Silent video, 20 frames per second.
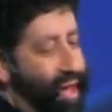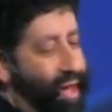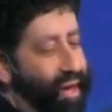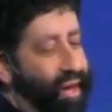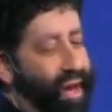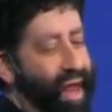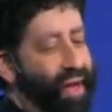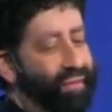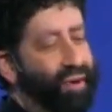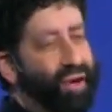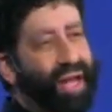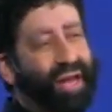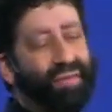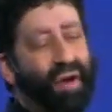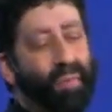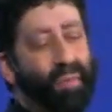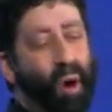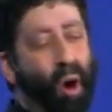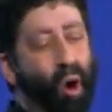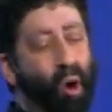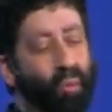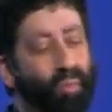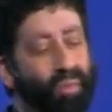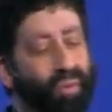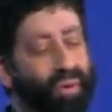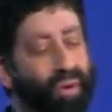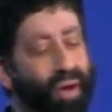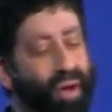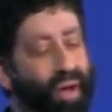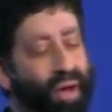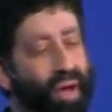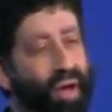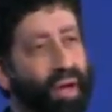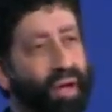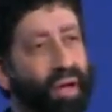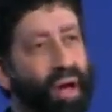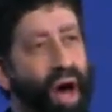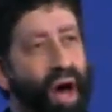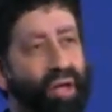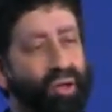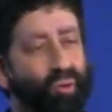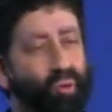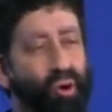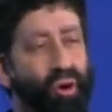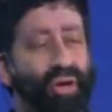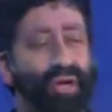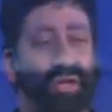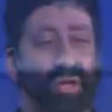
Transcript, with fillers: Never give up hope. God's word is